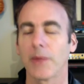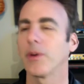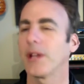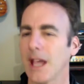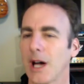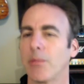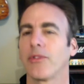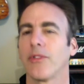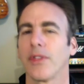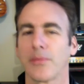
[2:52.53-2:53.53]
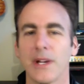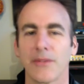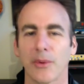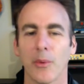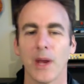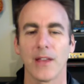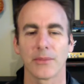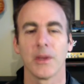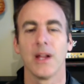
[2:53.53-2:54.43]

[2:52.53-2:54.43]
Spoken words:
they really help us in 3 different ways.